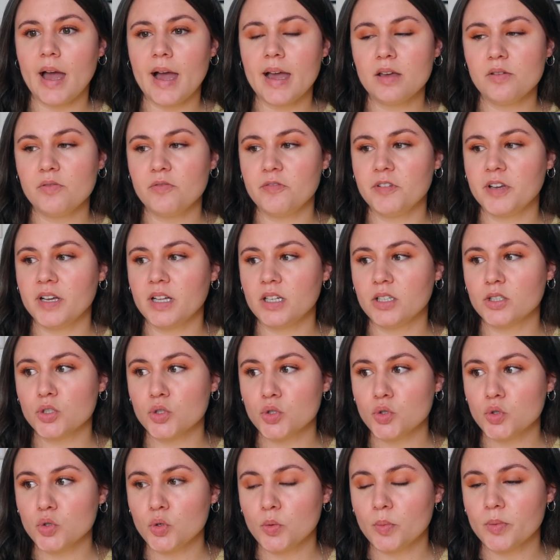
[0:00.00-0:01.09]
I feel
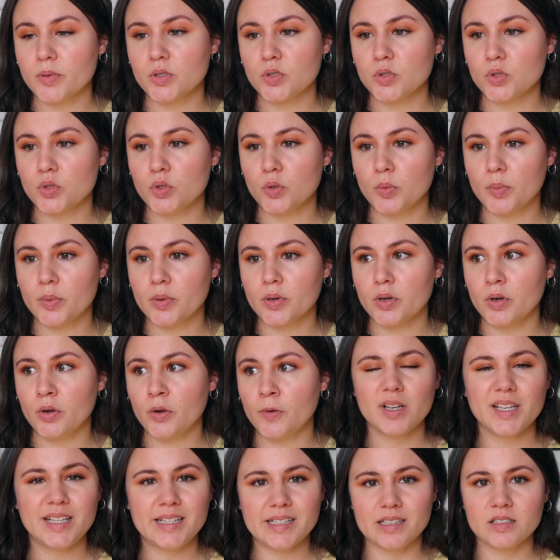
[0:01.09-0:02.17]
super, super
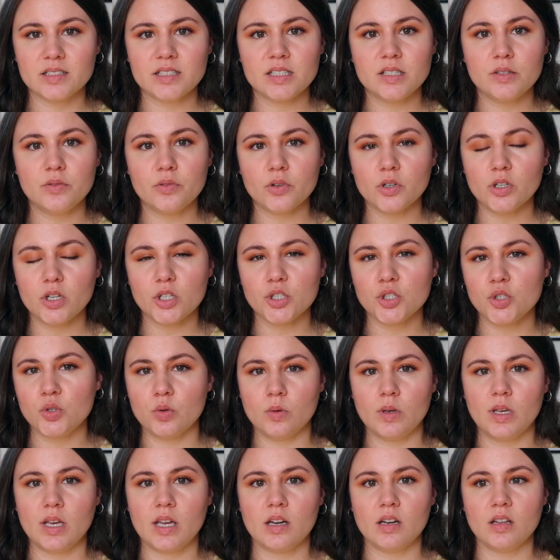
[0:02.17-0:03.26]
guilty for not
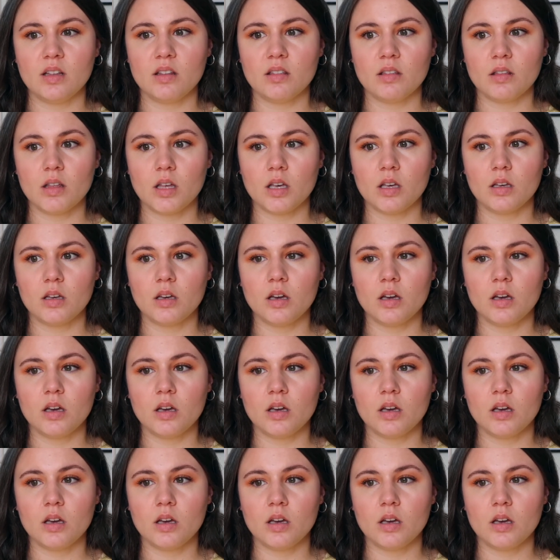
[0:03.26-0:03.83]
doing anything.